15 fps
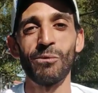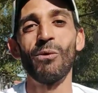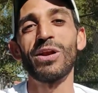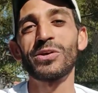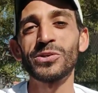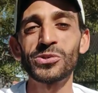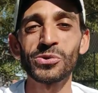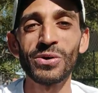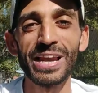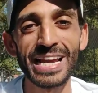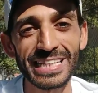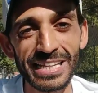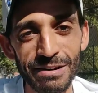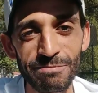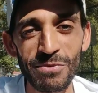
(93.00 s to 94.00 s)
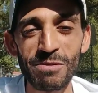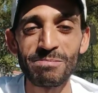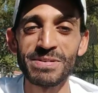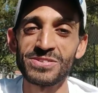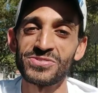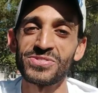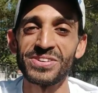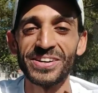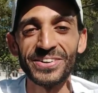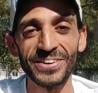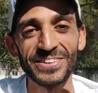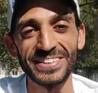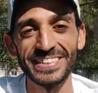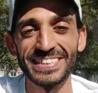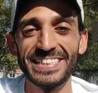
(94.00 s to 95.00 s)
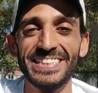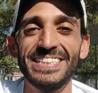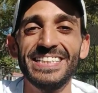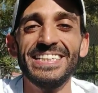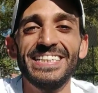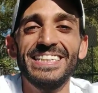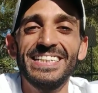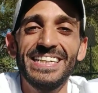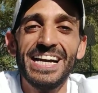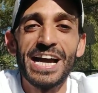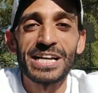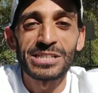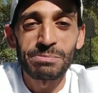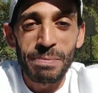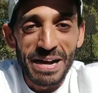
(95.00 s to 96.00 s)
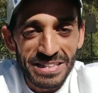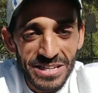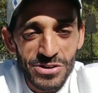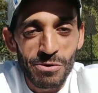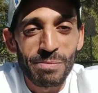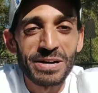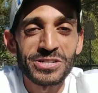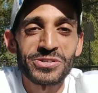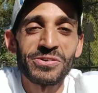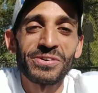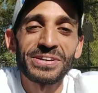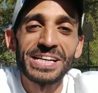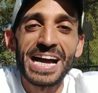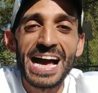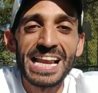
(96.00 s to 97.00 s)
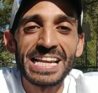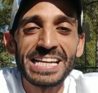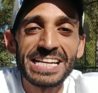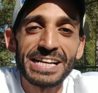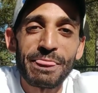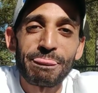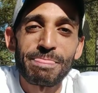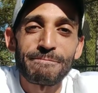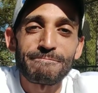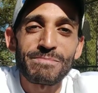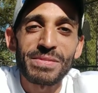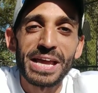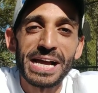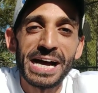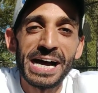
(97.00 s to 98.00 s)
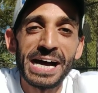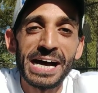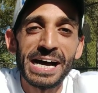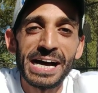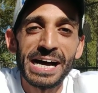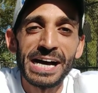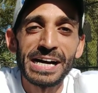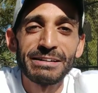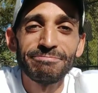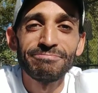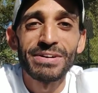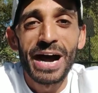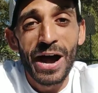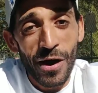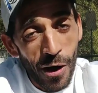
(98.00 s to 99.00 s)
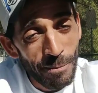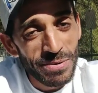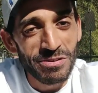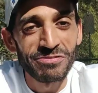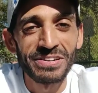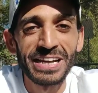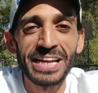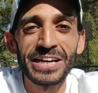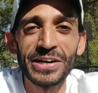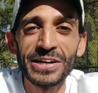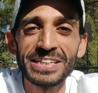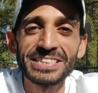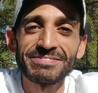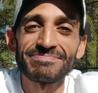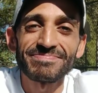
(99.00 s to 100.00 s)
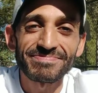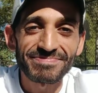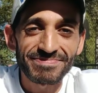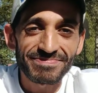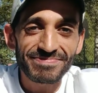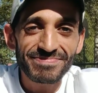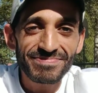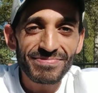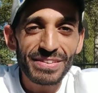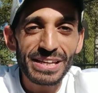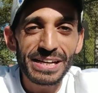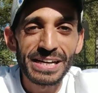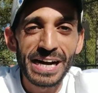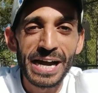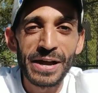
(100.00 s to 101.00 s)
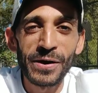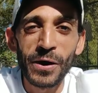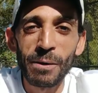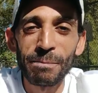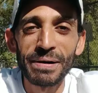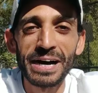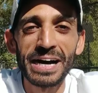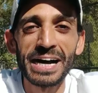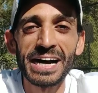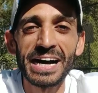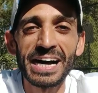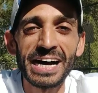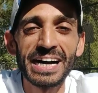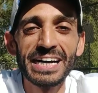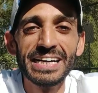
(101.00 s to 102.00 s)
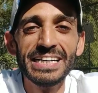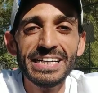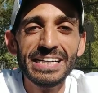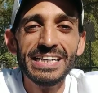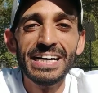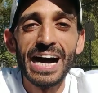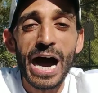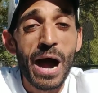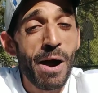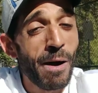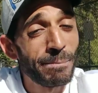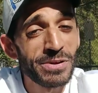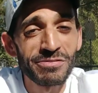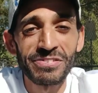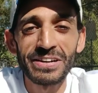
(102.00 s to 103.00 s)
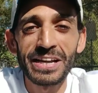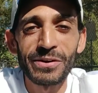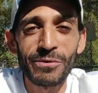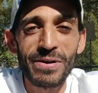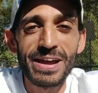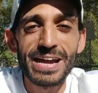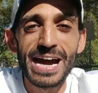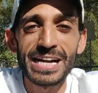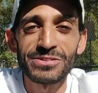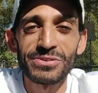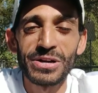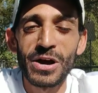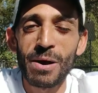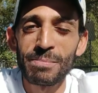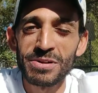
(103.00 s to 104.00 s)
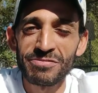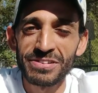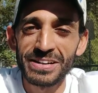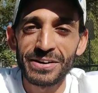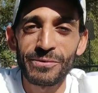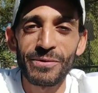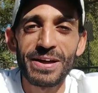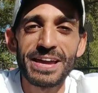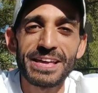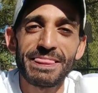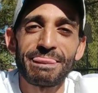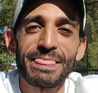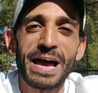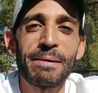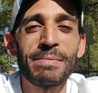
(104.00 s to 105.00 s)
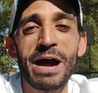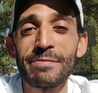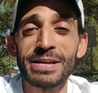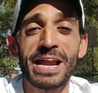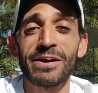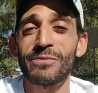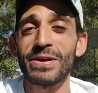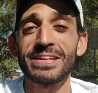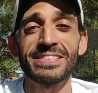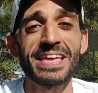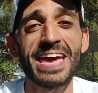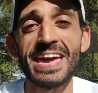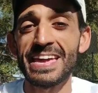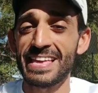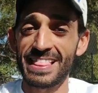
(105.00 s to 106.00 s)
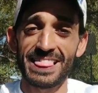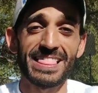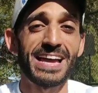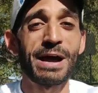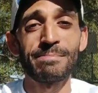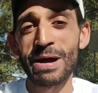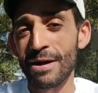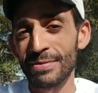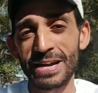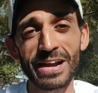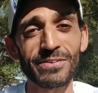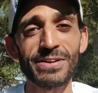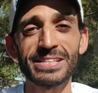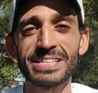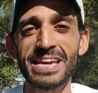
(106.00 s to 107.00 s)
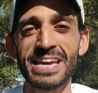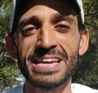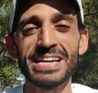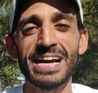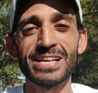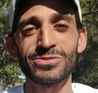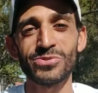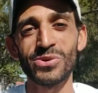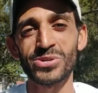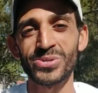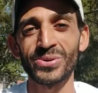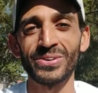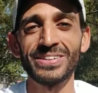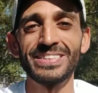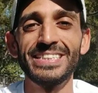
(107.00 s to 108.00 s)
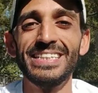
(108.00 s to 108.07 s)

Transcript: Welcome to Electric Movement Zero, expanding your virtual reality. Uh, I hope you're feeling good. I hope uh, I hope you're feeling great. Actually, I hope you're feeling great. I'm having a great day. I'm having a great day as usual.